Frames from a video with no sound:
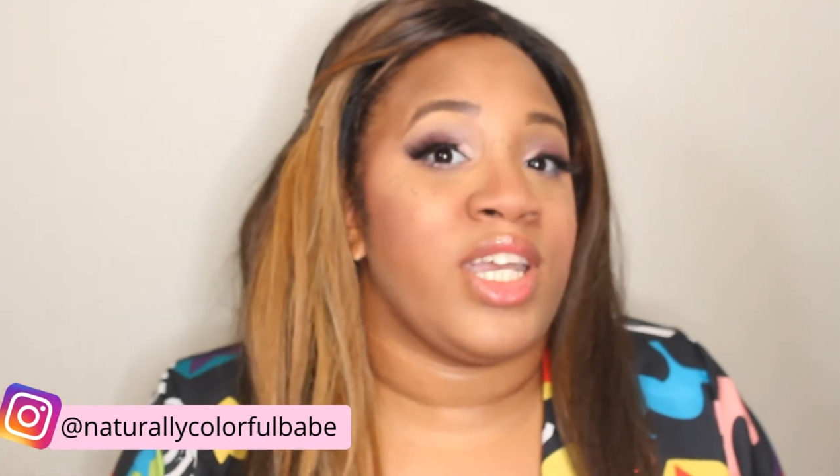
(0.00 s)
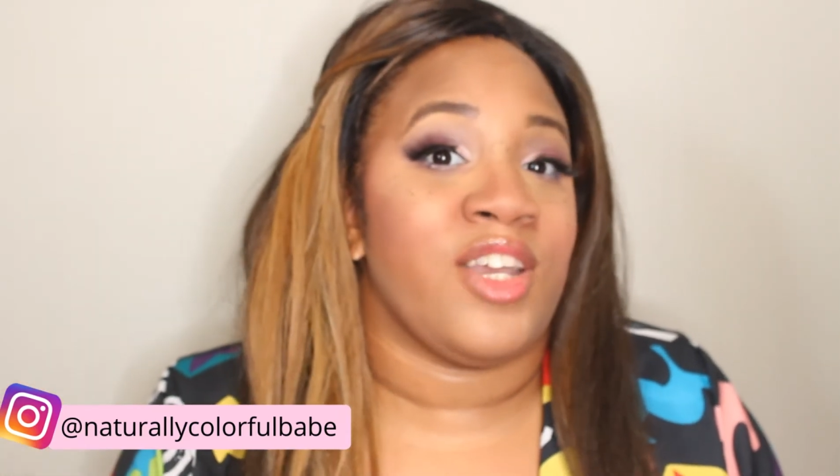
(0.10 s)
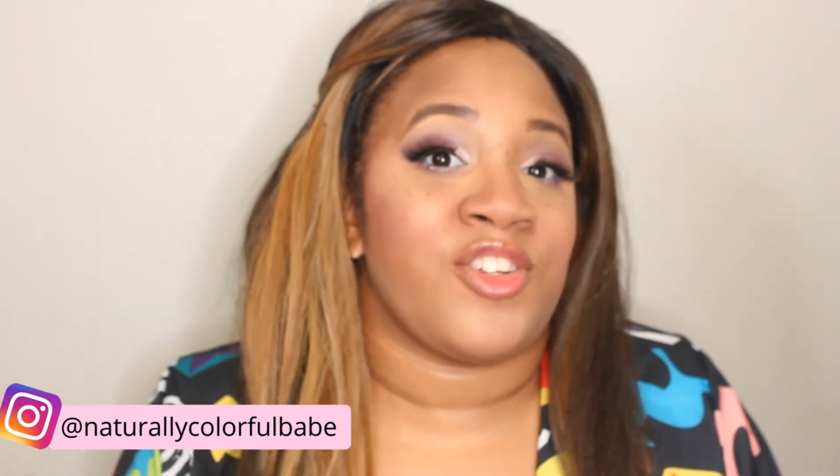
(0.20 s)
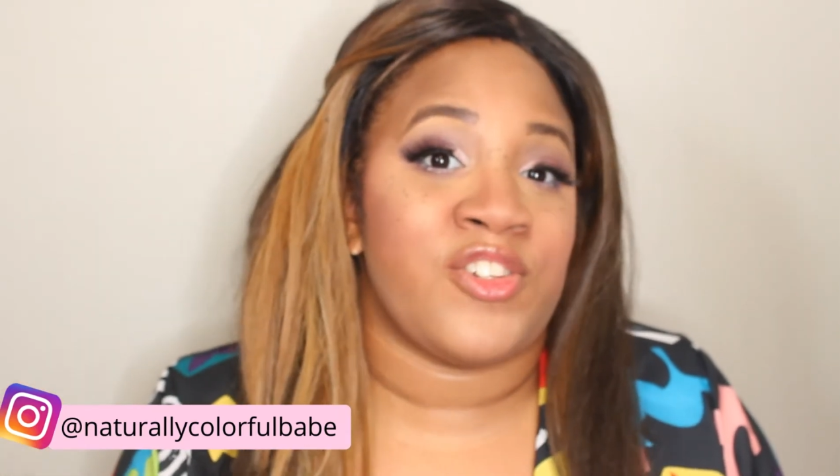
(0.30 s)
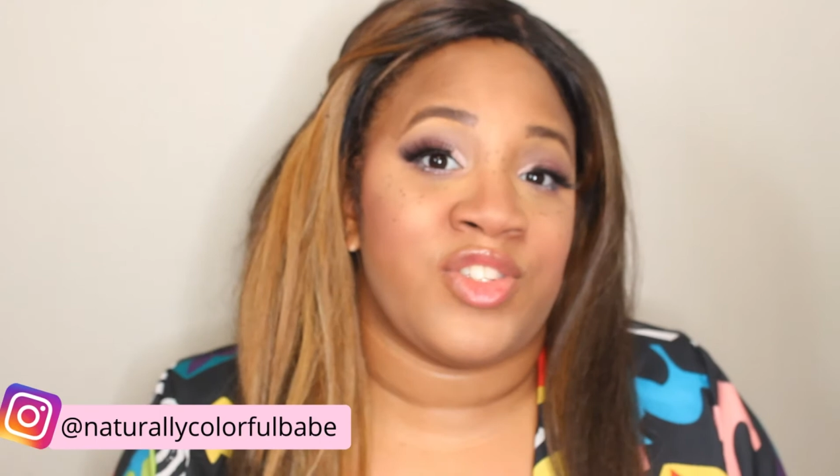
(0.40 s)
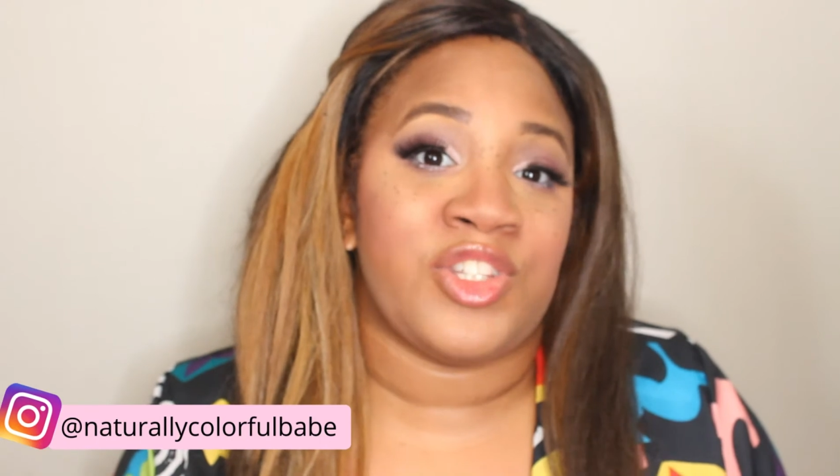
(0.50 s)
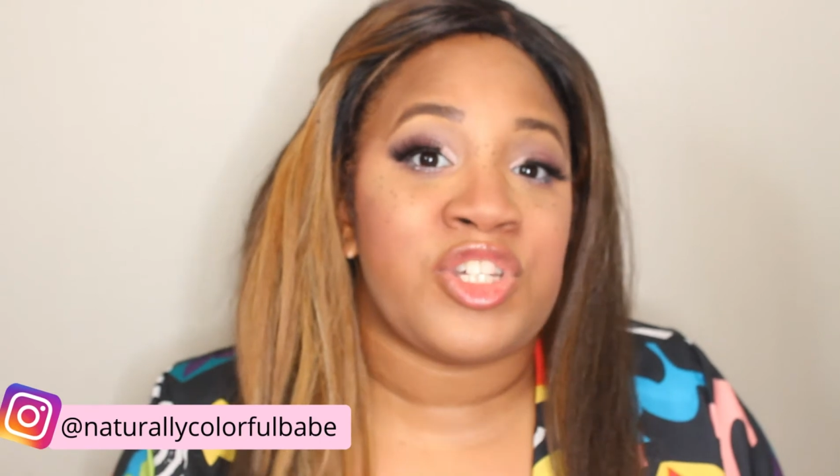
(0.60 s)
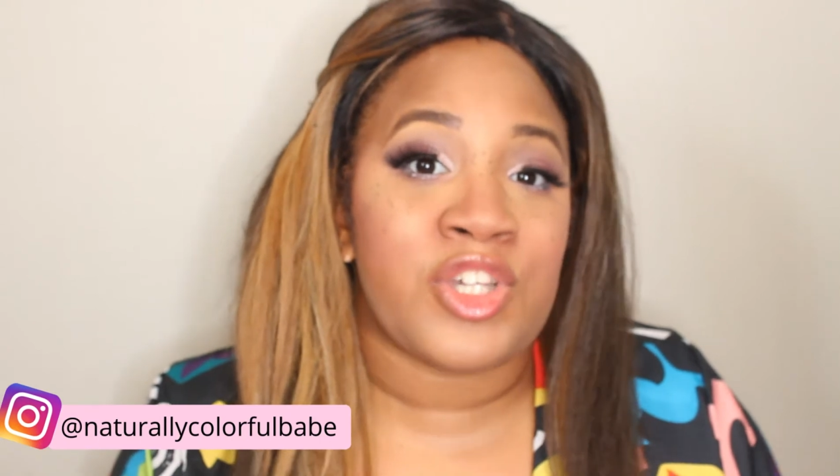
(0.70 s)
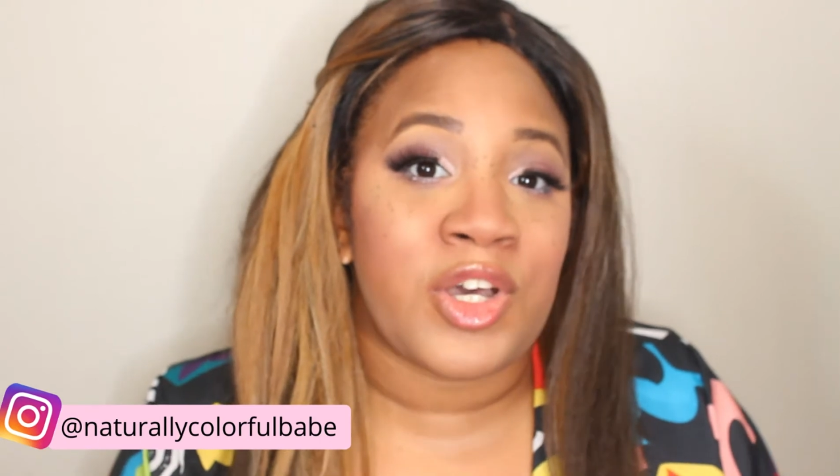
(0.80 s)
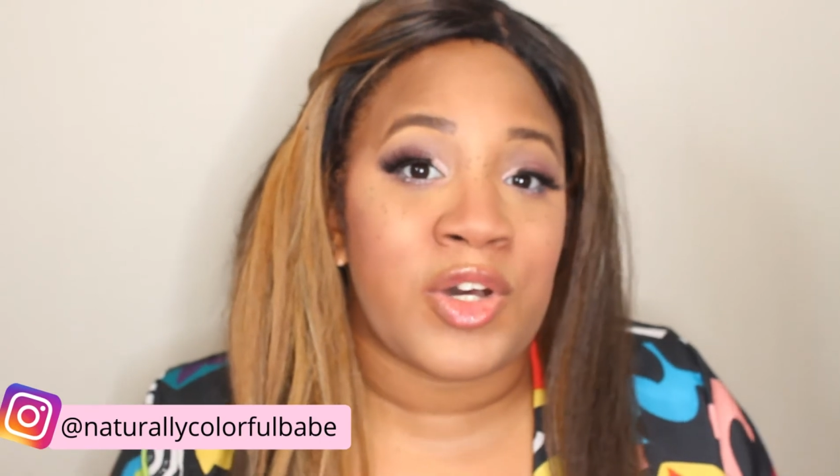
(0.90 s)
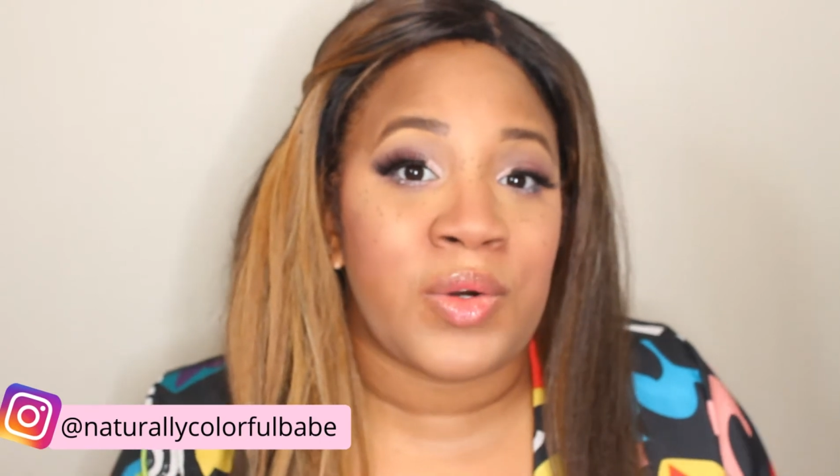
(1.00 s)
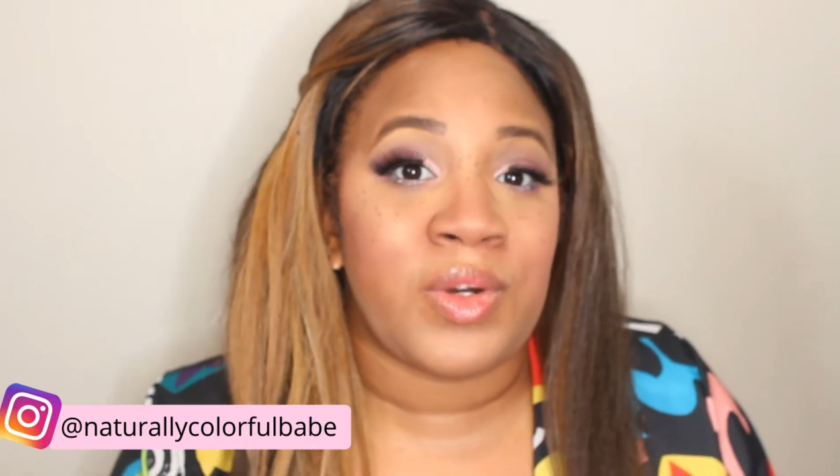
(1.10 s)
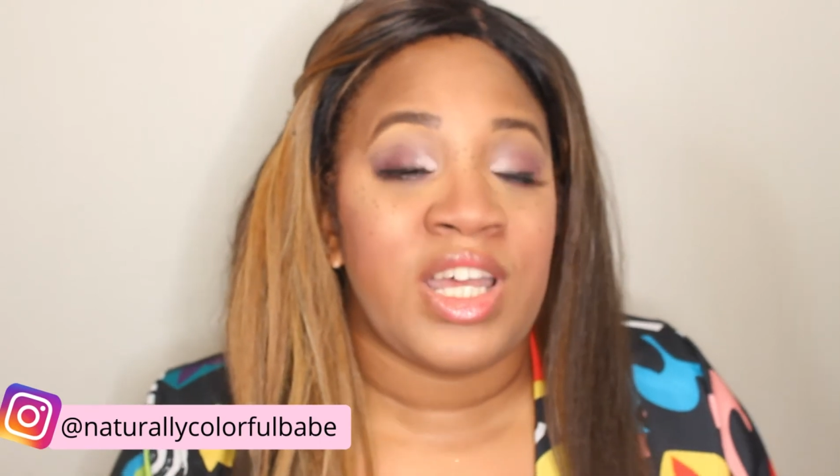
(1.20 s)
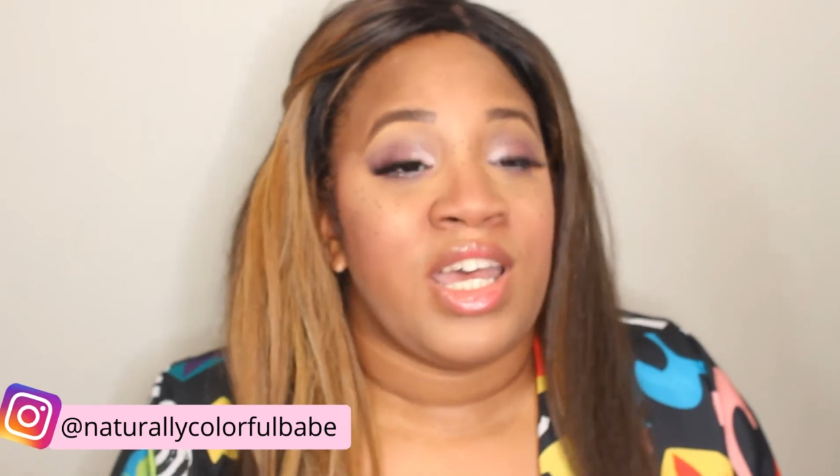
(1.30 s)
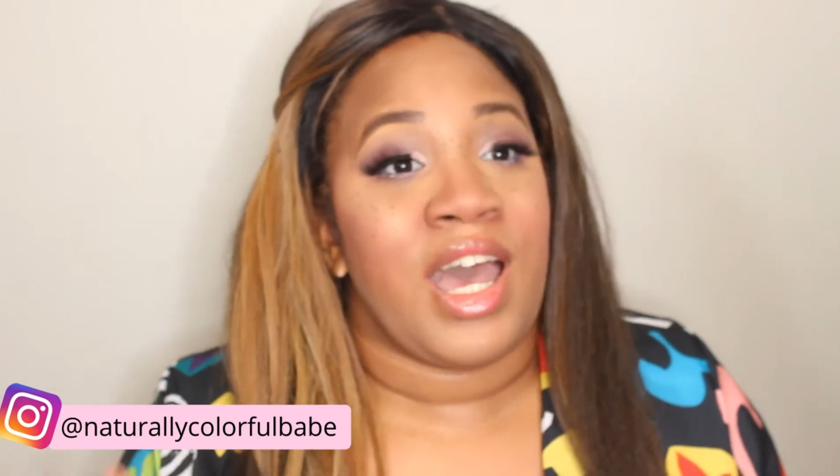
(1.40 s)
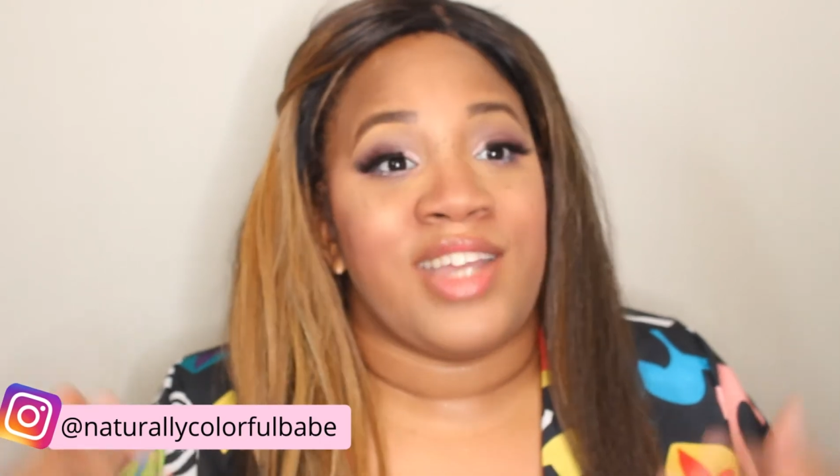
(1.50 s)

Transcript: great characters in the show.